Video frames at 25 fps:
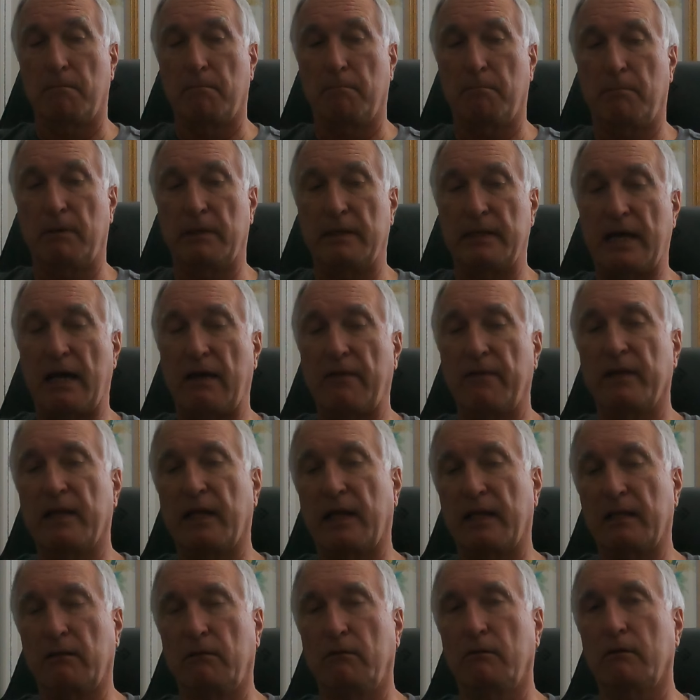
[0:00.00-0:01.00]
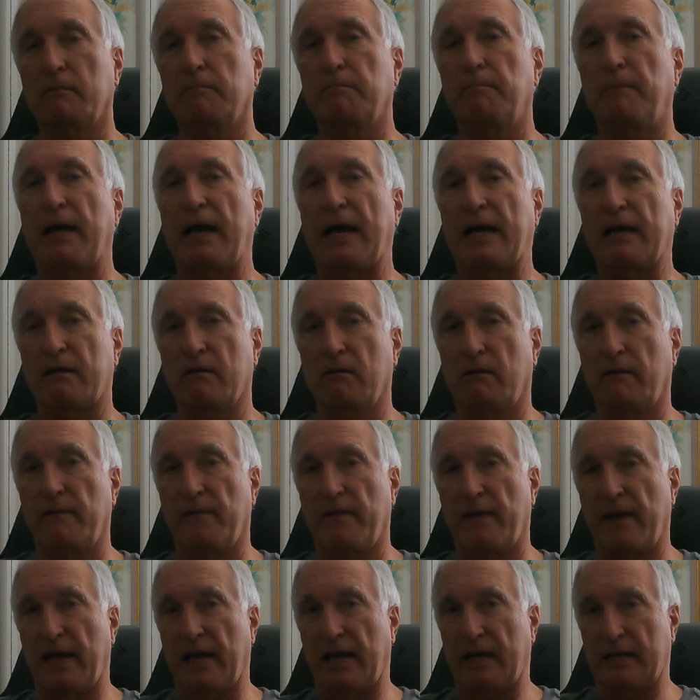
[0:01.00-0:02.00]
But now that I look back
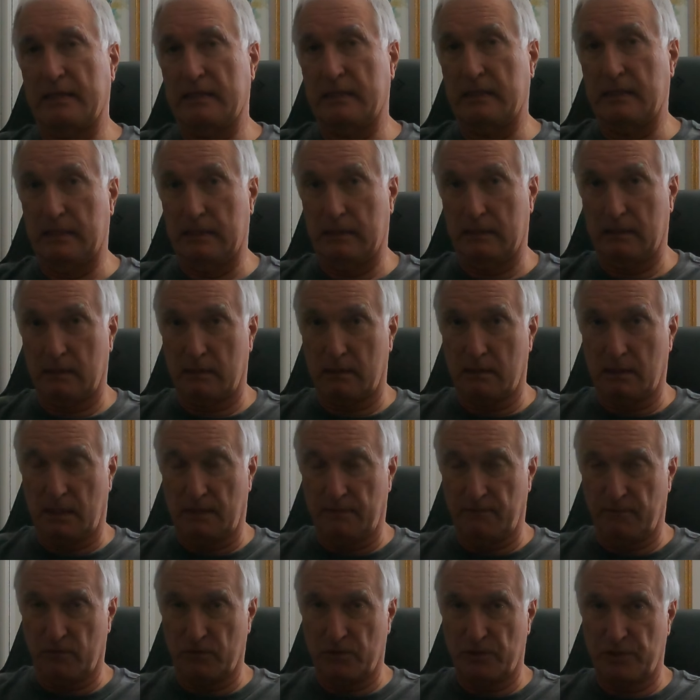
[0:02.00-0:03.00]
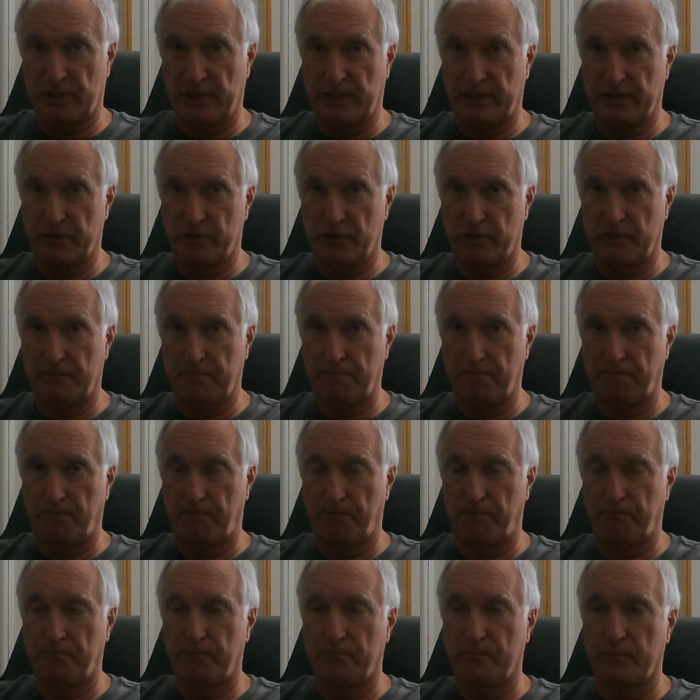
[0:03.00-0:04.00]
on that conversation
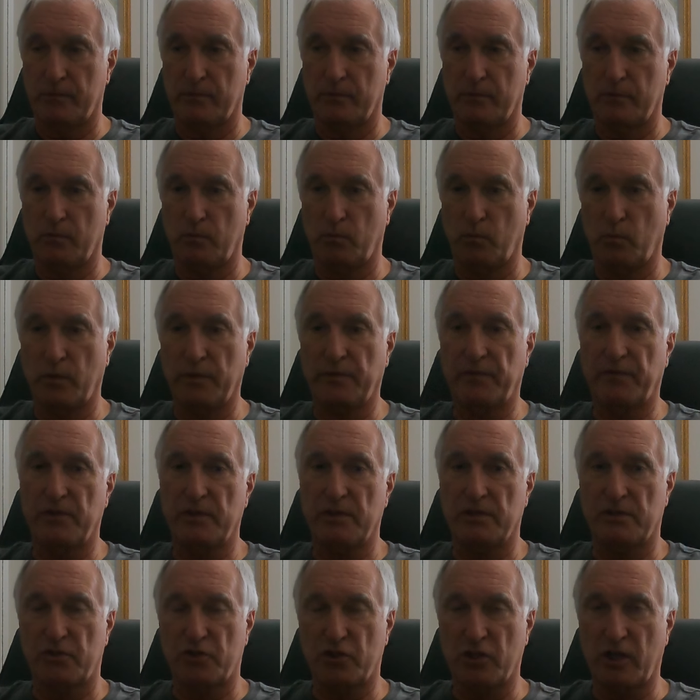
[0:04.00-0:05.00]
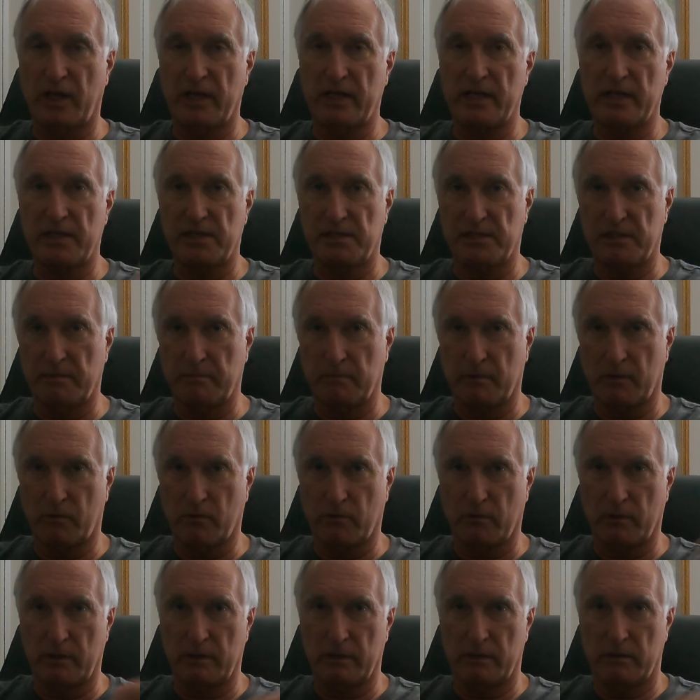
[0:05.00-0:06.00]
with this Chinese
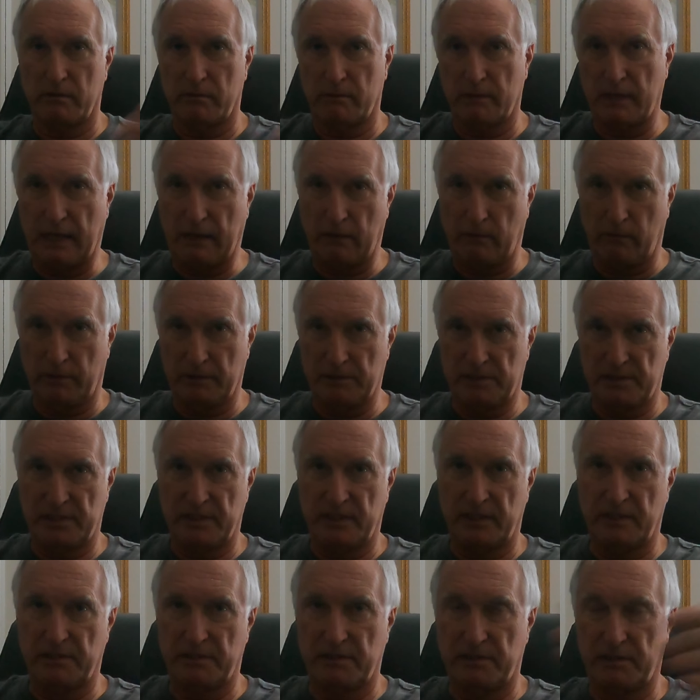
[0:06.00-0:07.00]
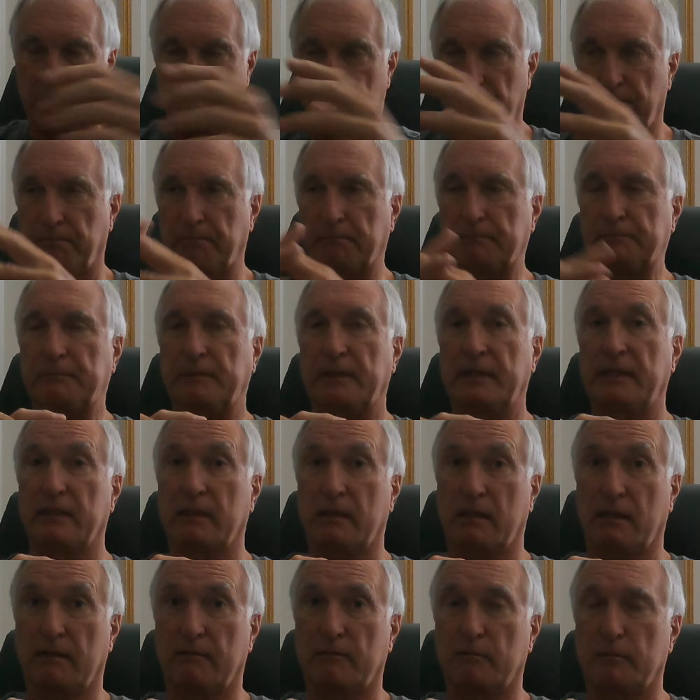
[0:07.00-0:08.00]
immigrant, now a citizen
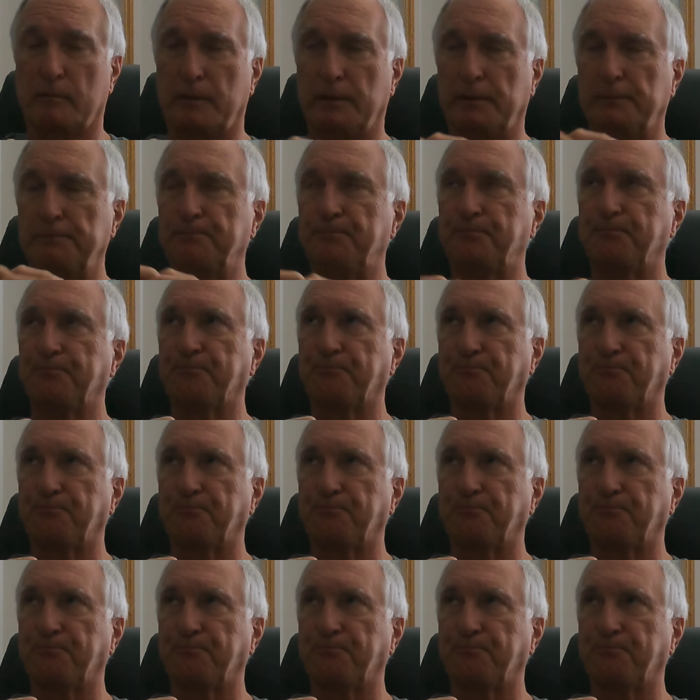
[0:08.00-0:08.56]
in government,